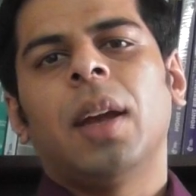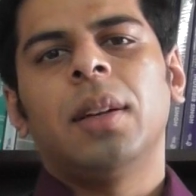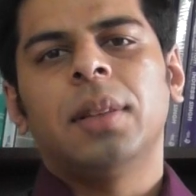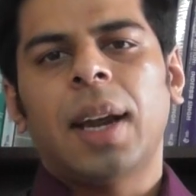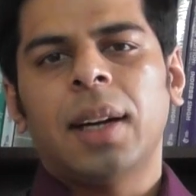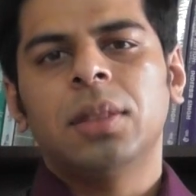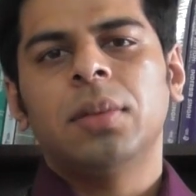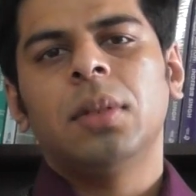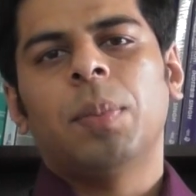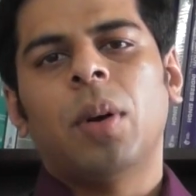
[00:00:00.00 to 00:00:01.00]
and that's
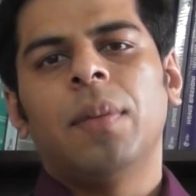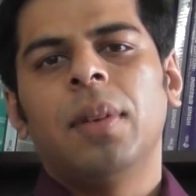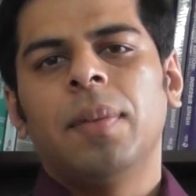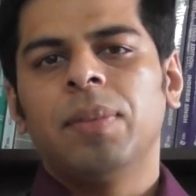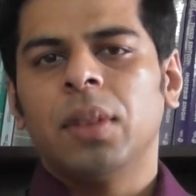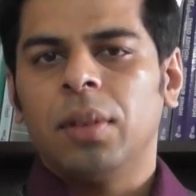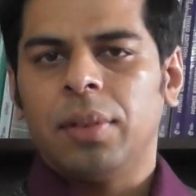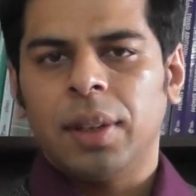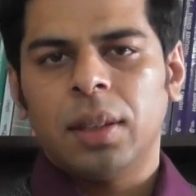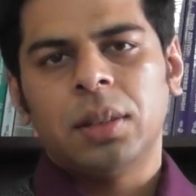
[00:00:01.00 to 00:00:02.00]
the problem
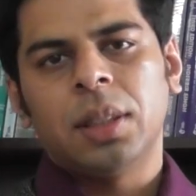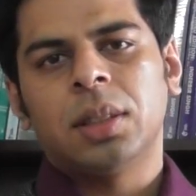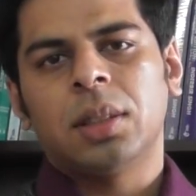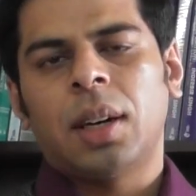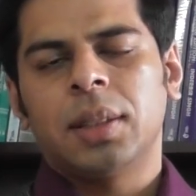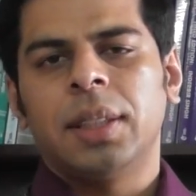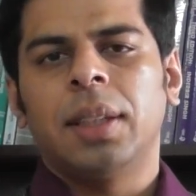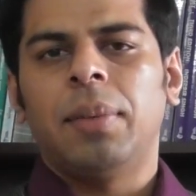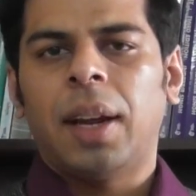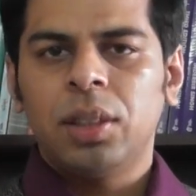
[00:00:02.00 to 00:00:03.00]
where it starts. It
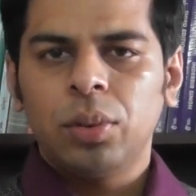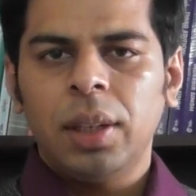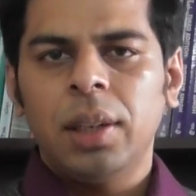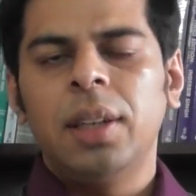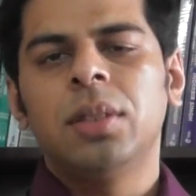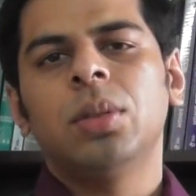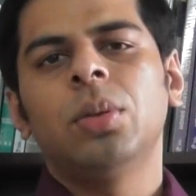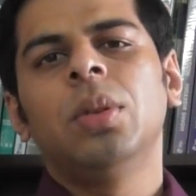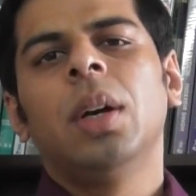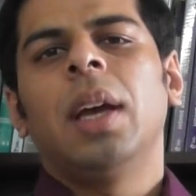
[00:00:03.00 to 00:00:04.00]
eventually leads
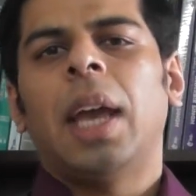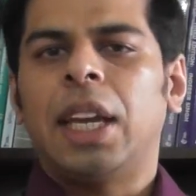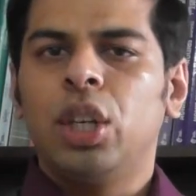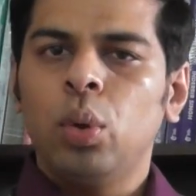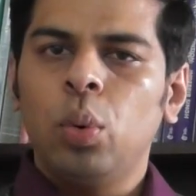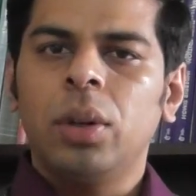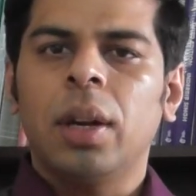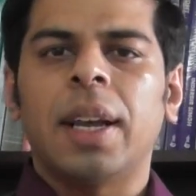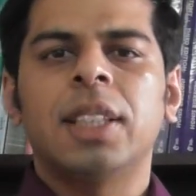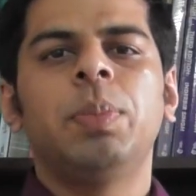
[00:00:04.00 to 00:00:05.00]
to acute
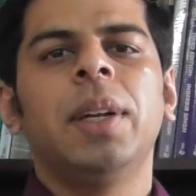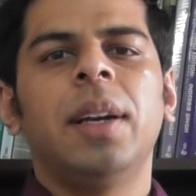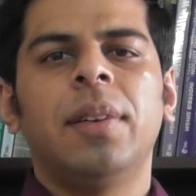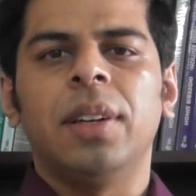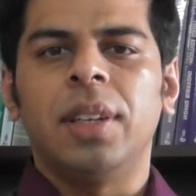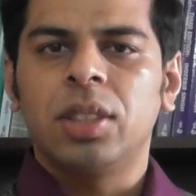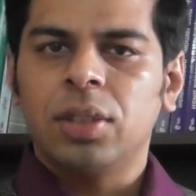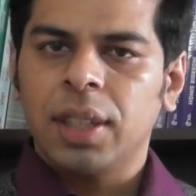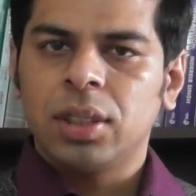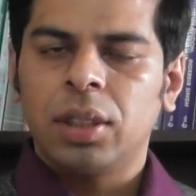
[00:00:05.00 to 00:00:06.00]
respiratory
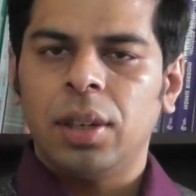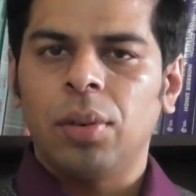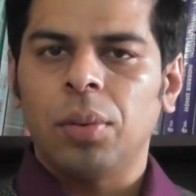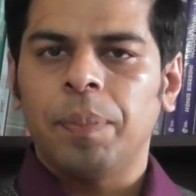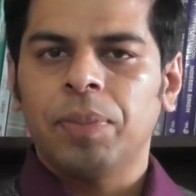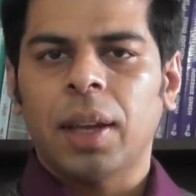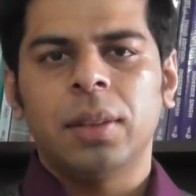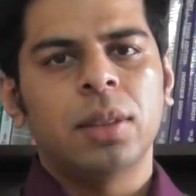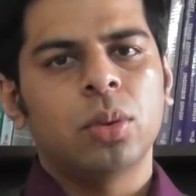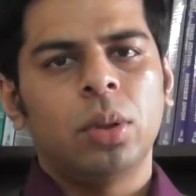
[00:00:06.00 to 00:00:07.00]
distress syndrome,
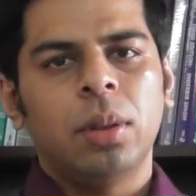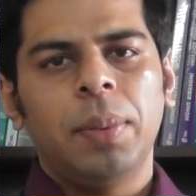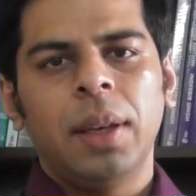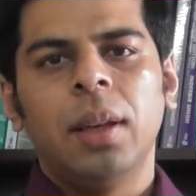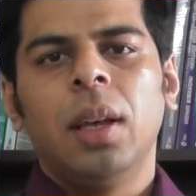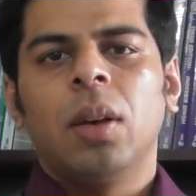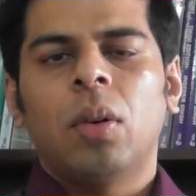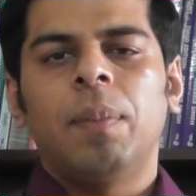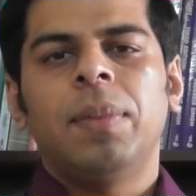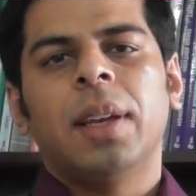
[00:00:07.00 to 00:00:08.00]
and this could be
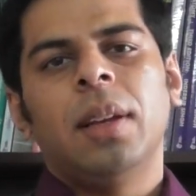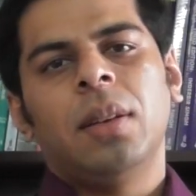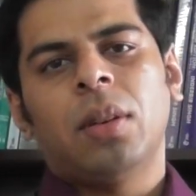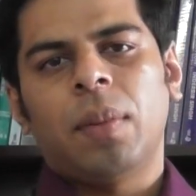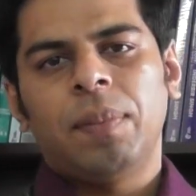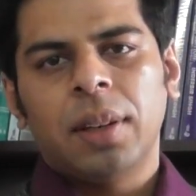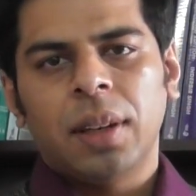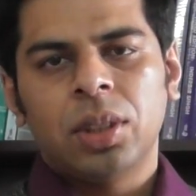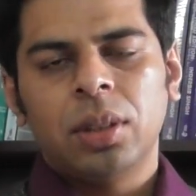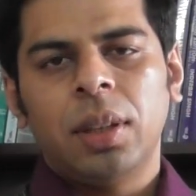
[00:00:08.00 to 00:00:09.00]

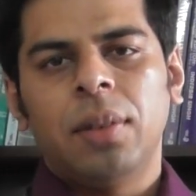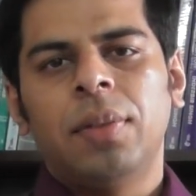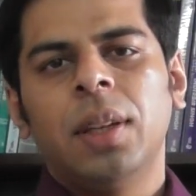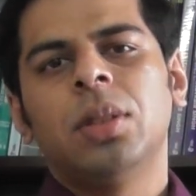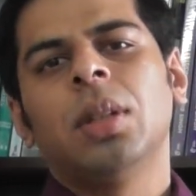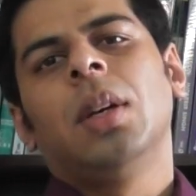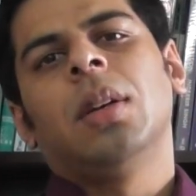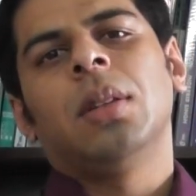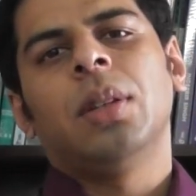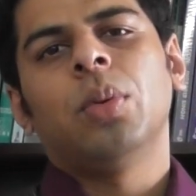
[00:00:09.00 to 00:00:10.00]
complication in which
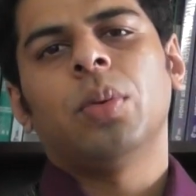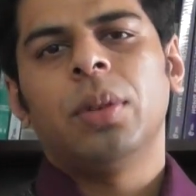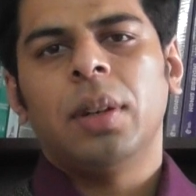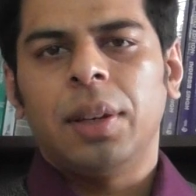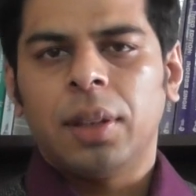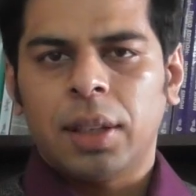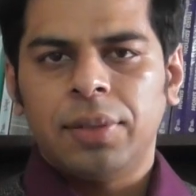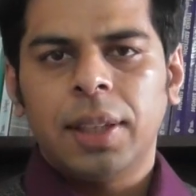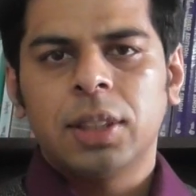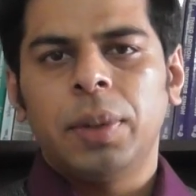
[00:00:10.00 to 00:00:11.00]
you could
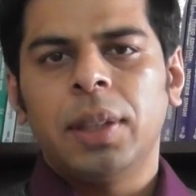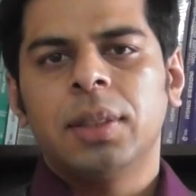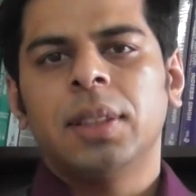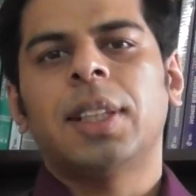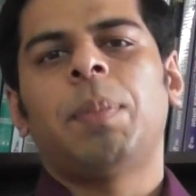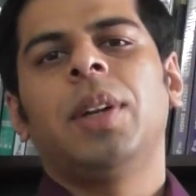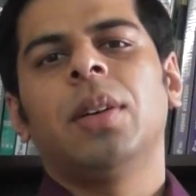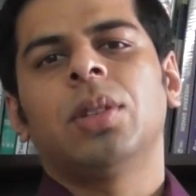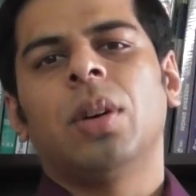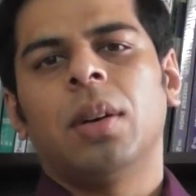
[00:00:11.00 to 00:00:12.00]
even experience a
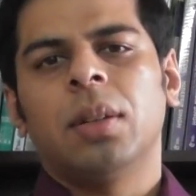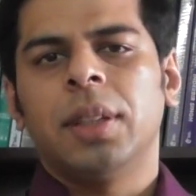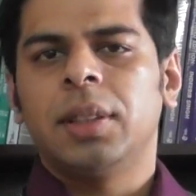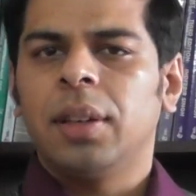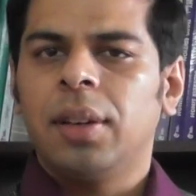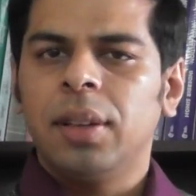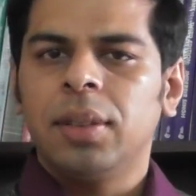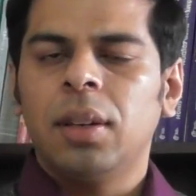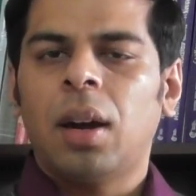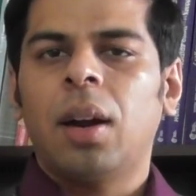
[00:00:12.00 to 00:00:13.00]
septic shock. There is increase
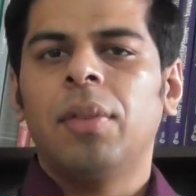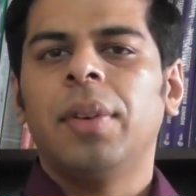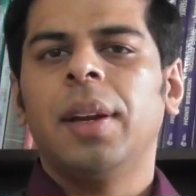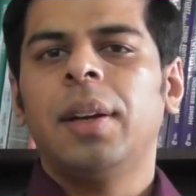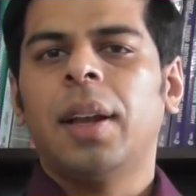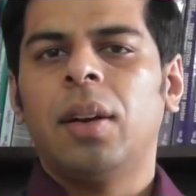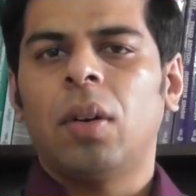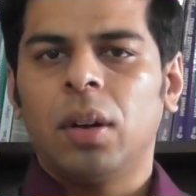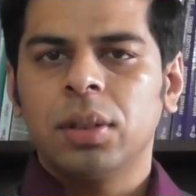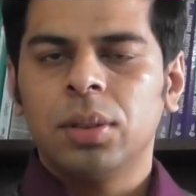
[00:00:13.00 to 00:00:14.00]
in heart rate, and
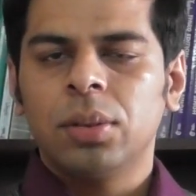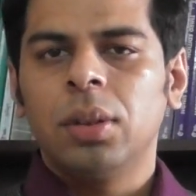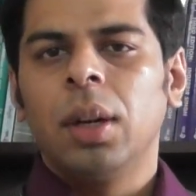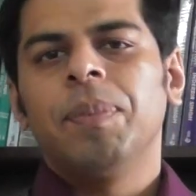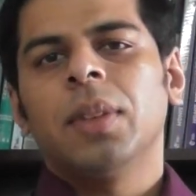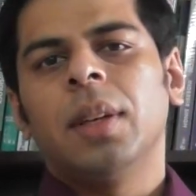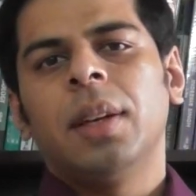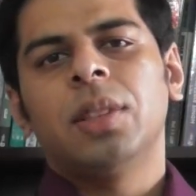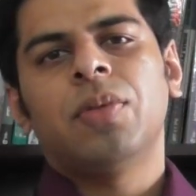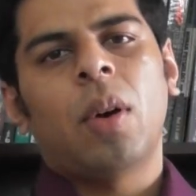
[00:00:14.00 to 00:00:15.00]
also
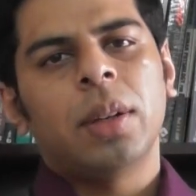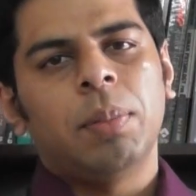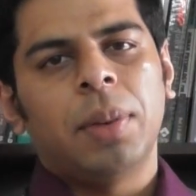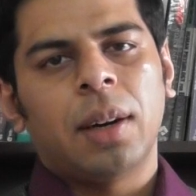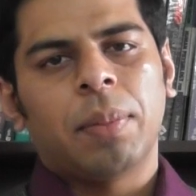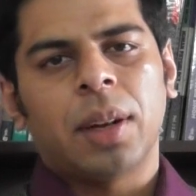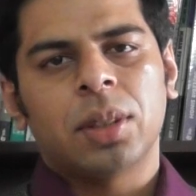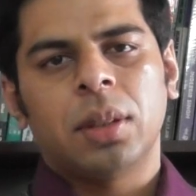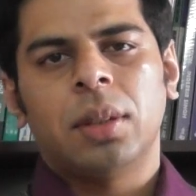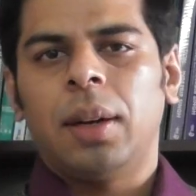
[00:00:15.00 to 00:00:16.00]
there is fall in blood
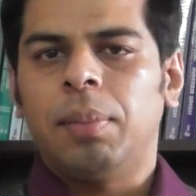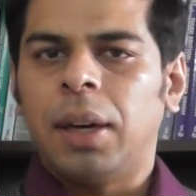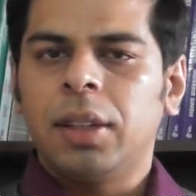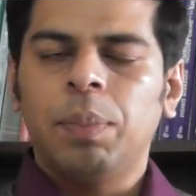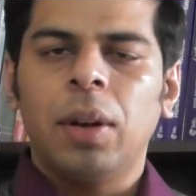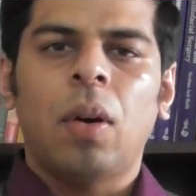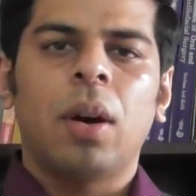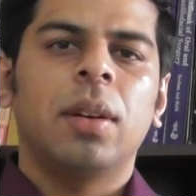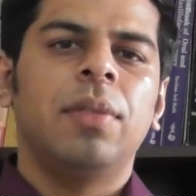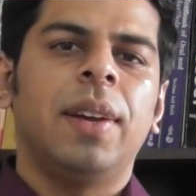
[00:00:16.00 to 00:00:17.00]
pressure. In multiple
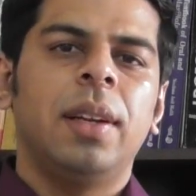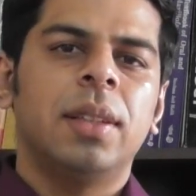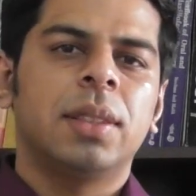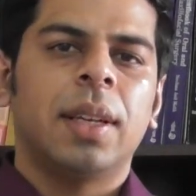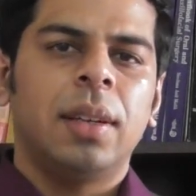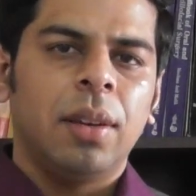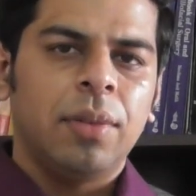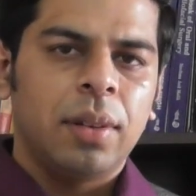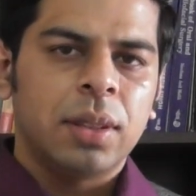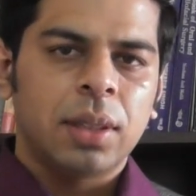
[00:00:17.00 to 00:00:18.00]
organ failures can
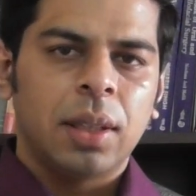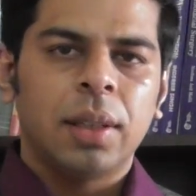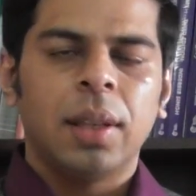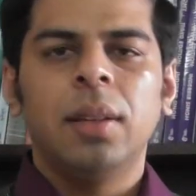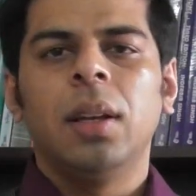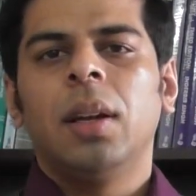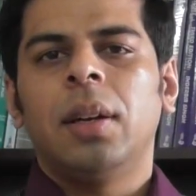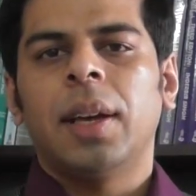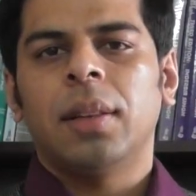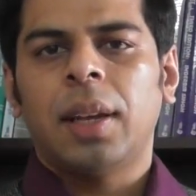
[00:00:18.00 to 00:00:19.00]
even result in
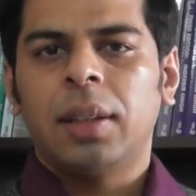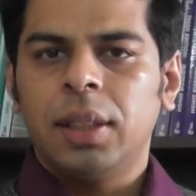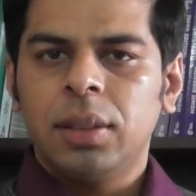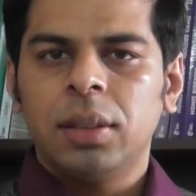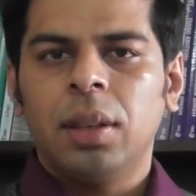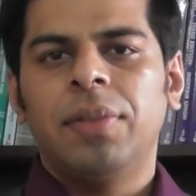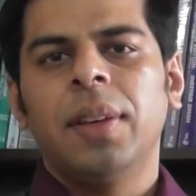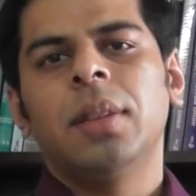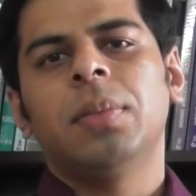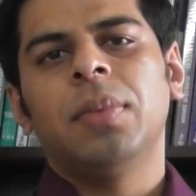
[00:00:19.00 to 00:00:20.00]
death, and this is the
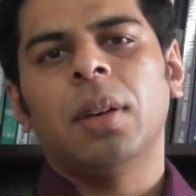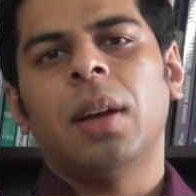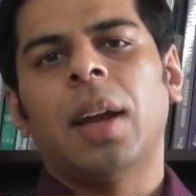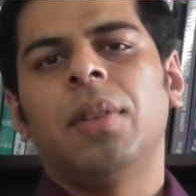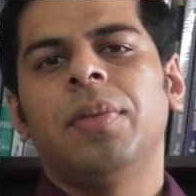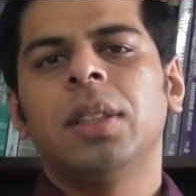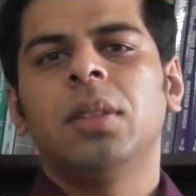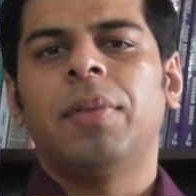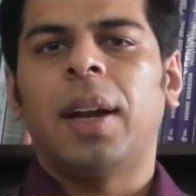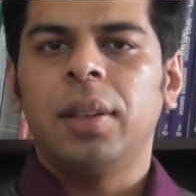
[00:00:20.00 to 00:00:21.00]
phase at which
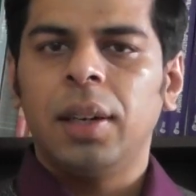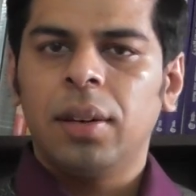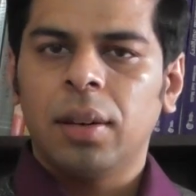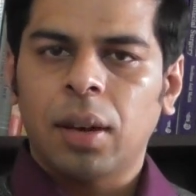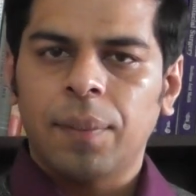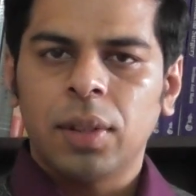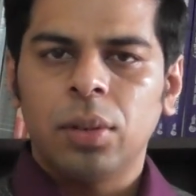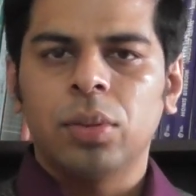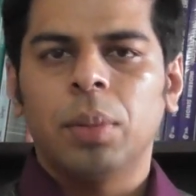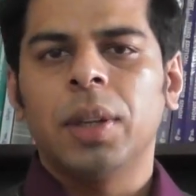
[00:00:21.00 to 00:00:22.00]
the ventilator comes
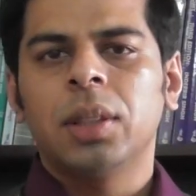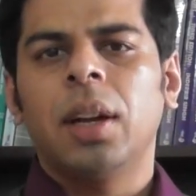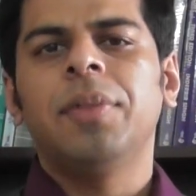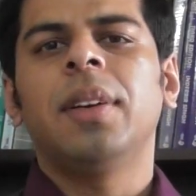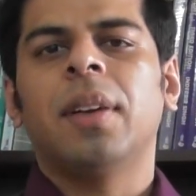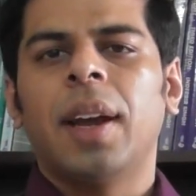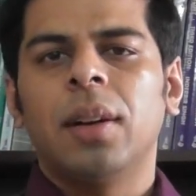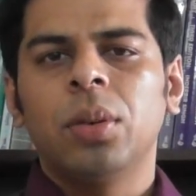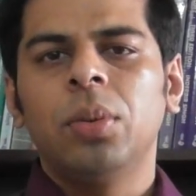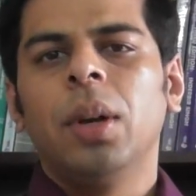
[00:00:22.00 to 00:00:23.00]
into the picture, and we try
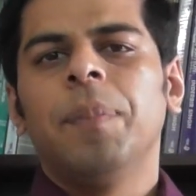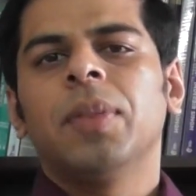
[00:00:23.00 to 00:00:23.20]
to